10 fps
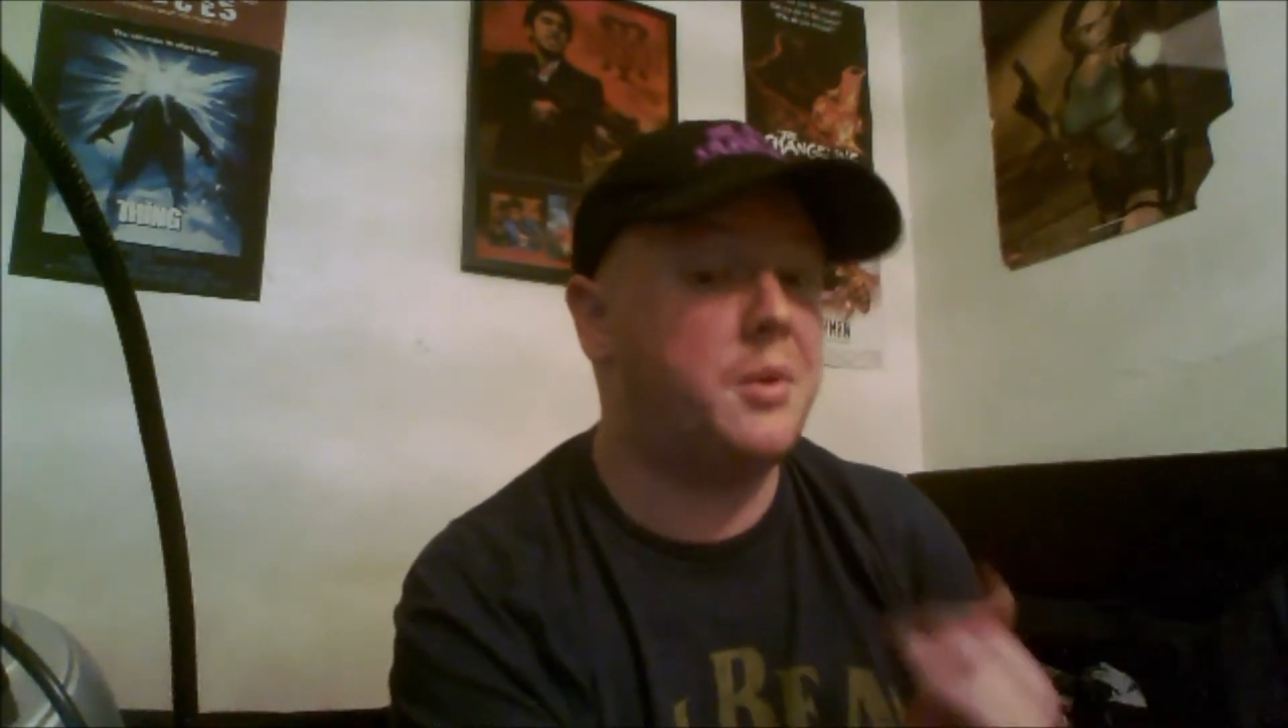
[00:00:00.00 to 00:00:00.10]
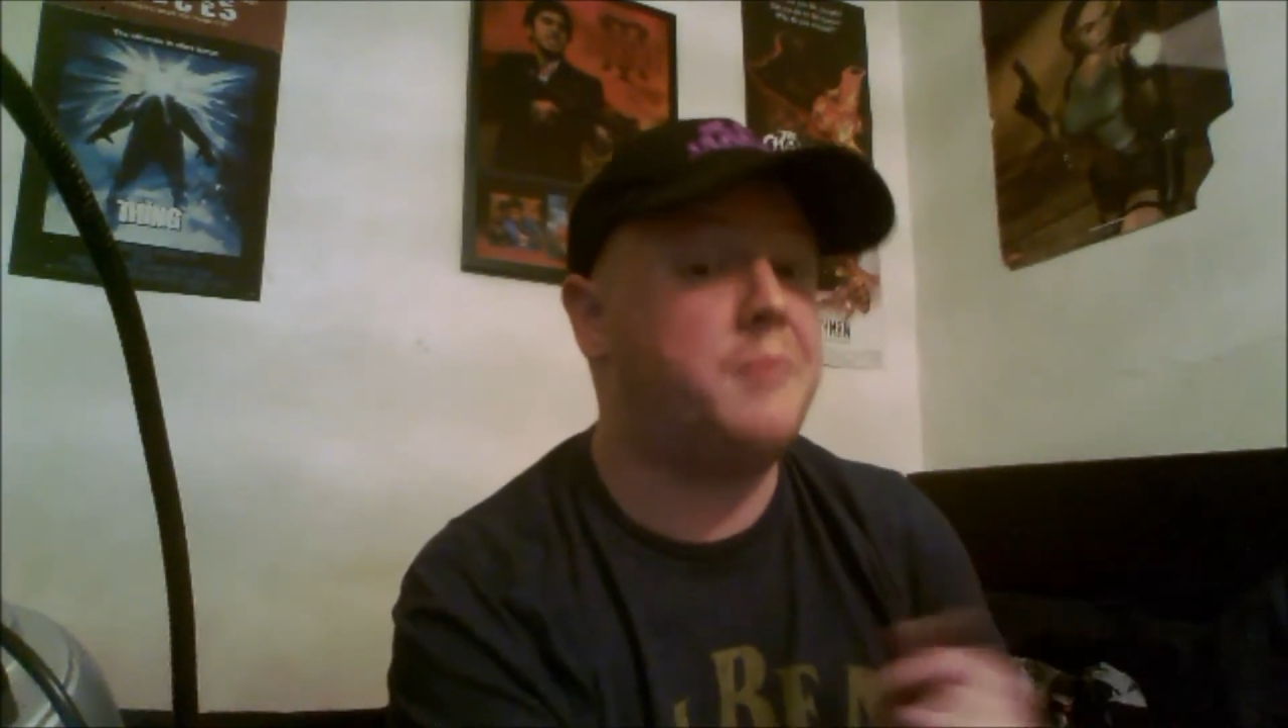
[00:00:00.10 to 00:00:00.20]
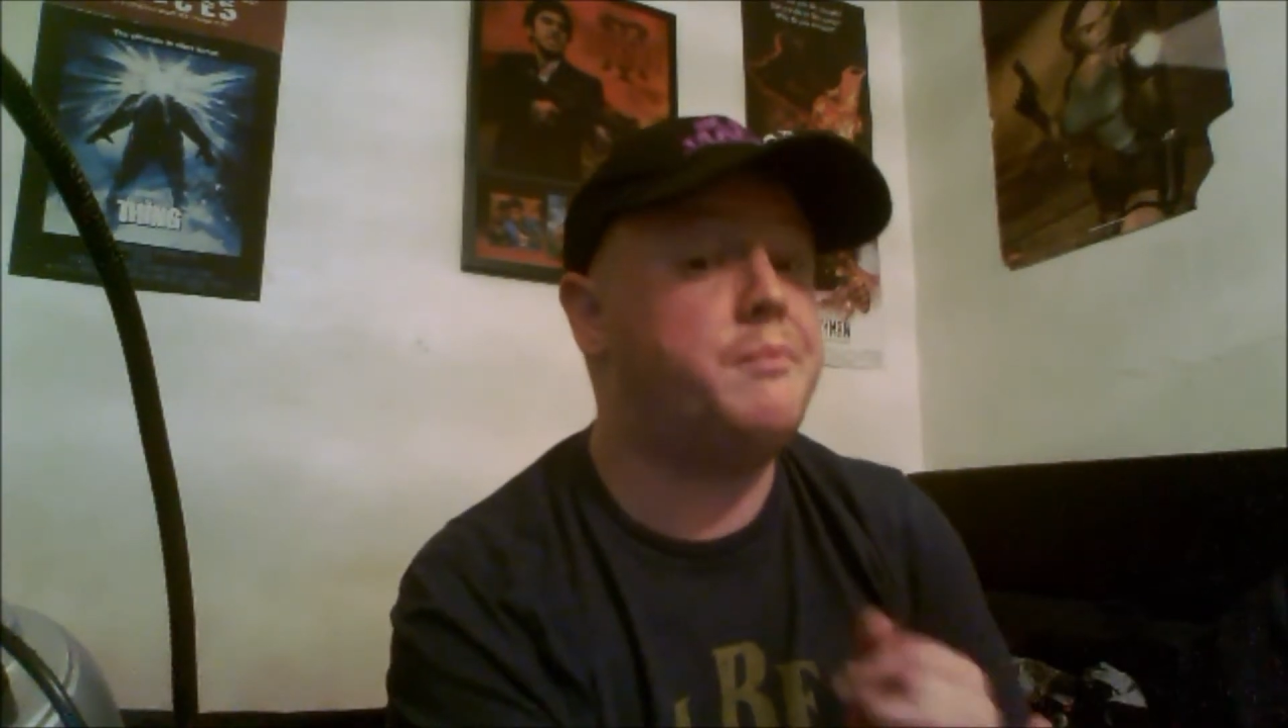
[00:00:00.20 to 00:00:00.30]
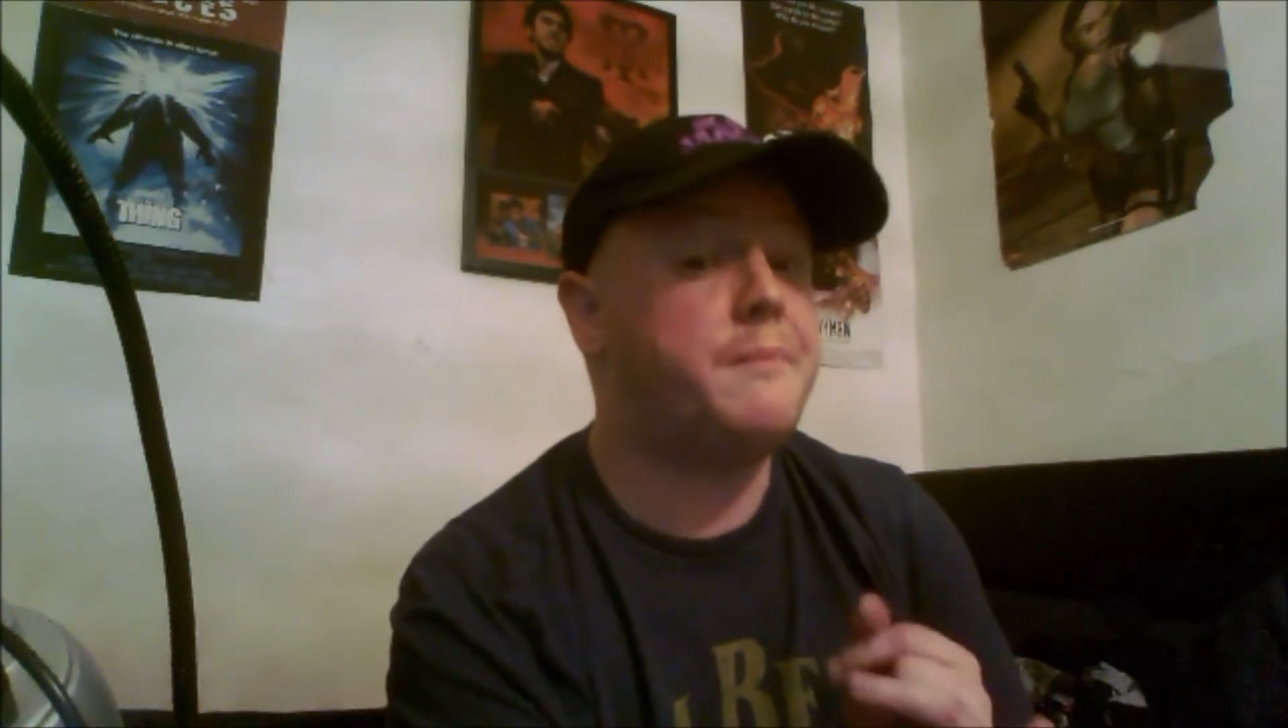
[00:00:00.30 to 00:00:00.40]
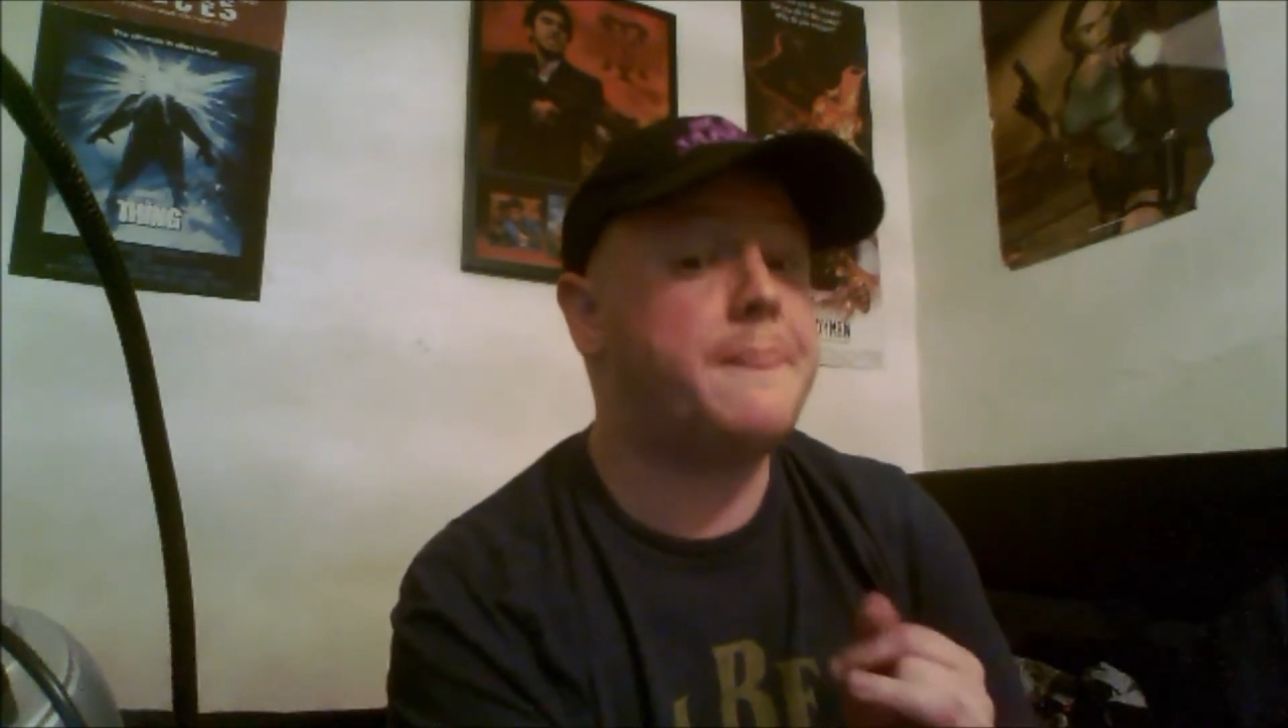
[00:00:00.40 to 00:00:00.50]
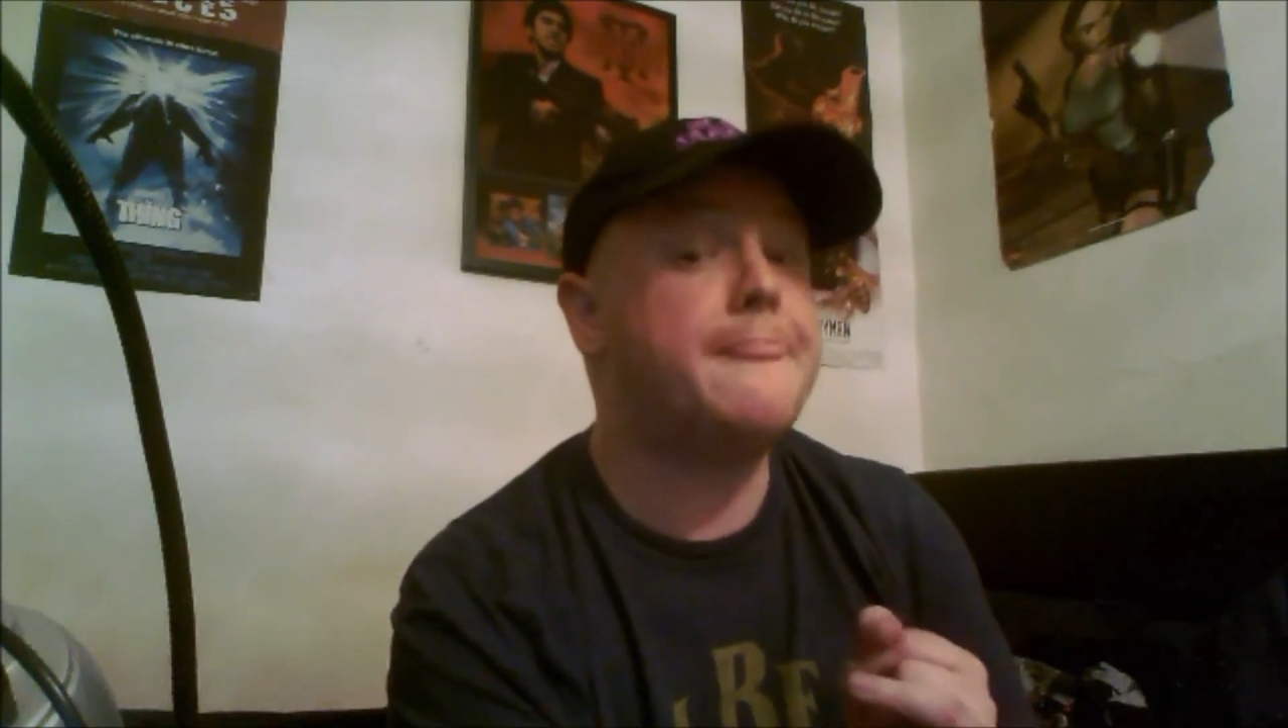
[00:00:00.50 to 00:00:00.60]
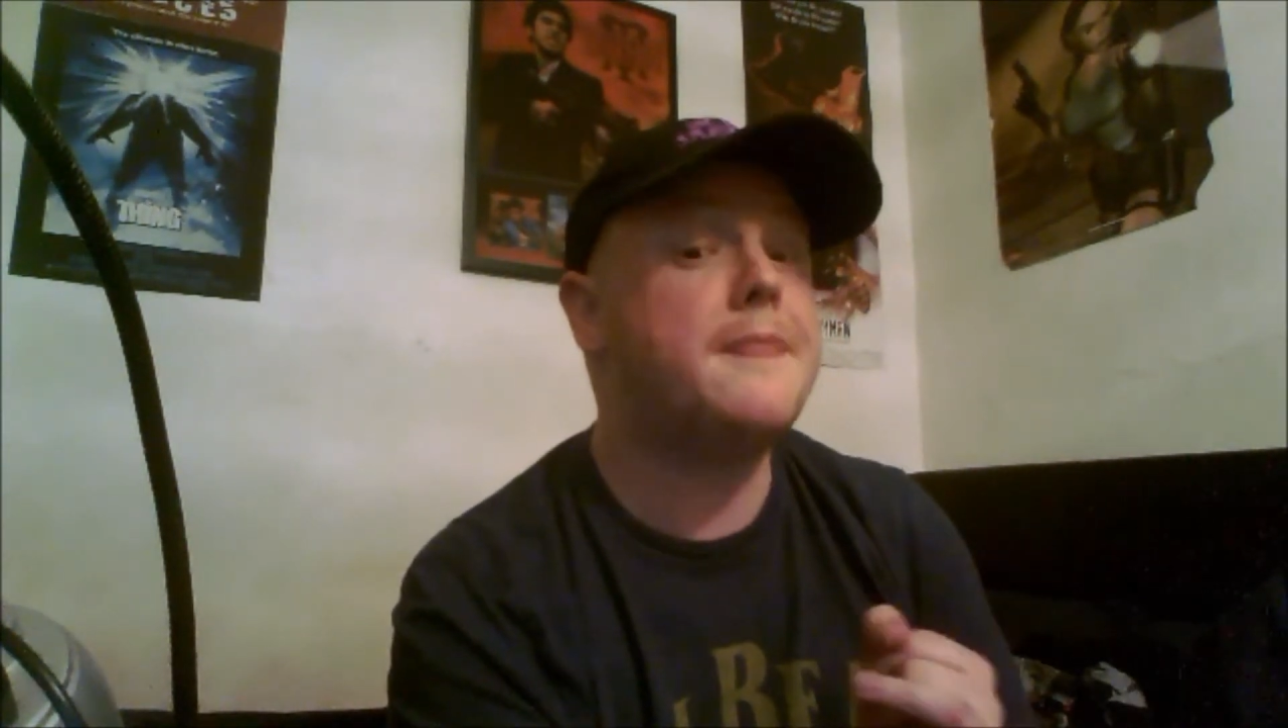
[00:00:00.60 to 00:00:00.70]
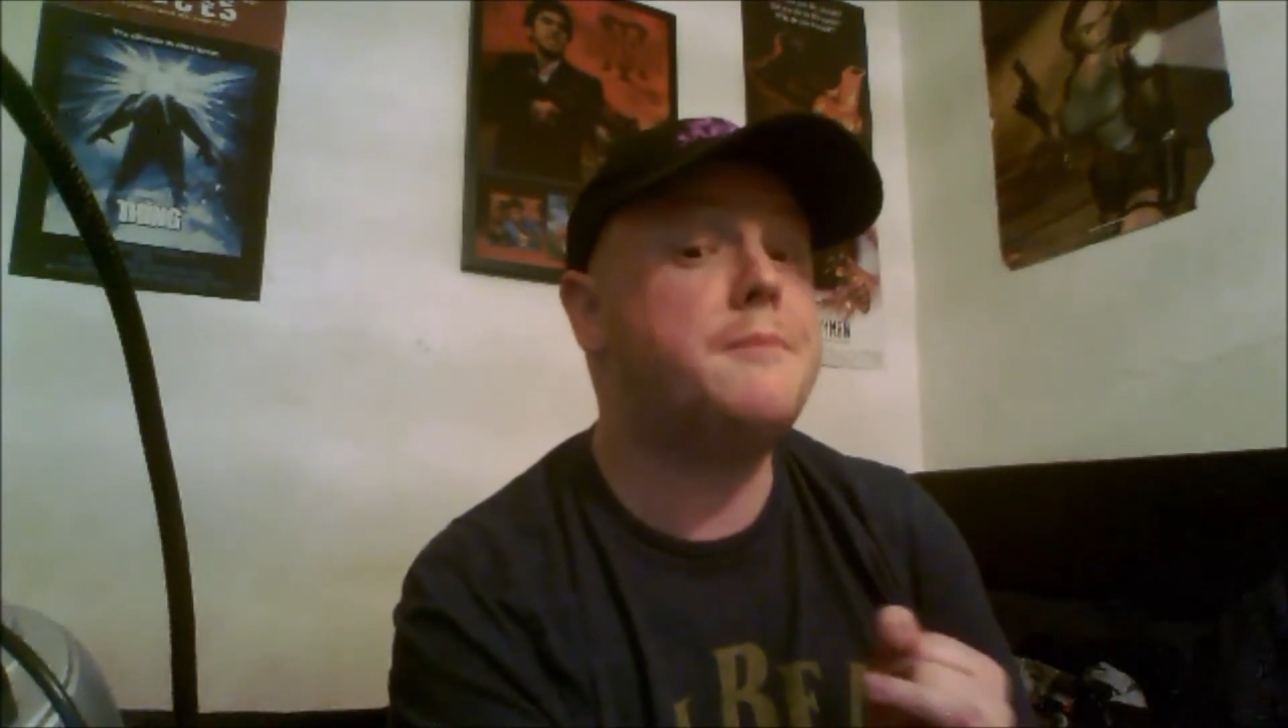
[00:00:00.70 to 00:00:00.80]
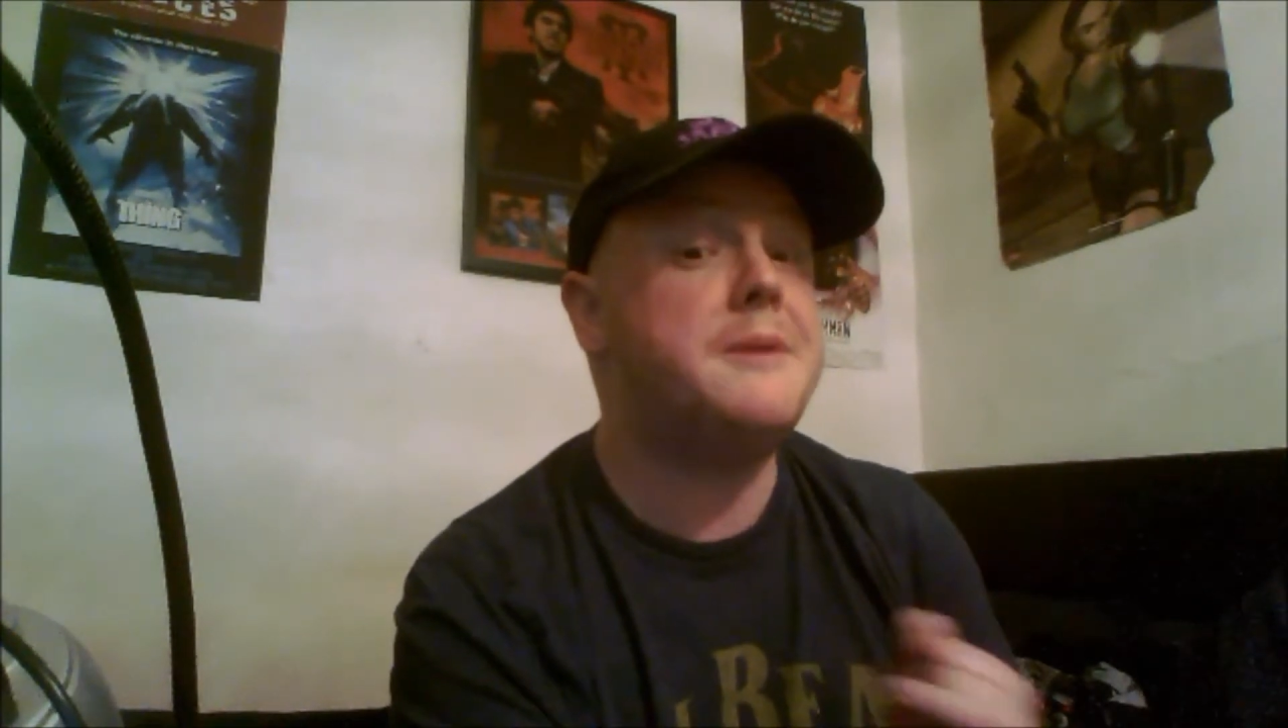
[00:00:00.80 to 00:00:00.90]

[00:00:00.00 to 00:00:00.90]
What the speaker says: number one,